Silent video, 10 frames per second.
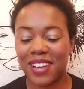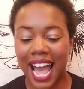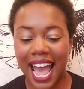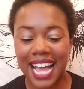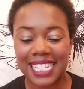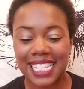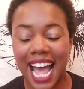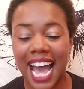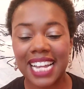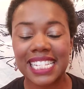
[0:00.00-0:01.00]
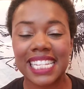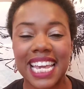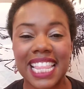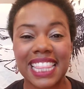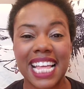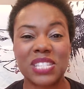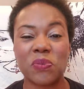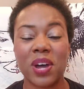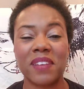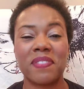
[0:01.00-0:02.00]
you guys, honestly,
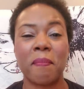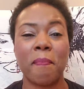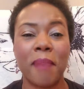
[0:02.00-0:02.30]
that's one of the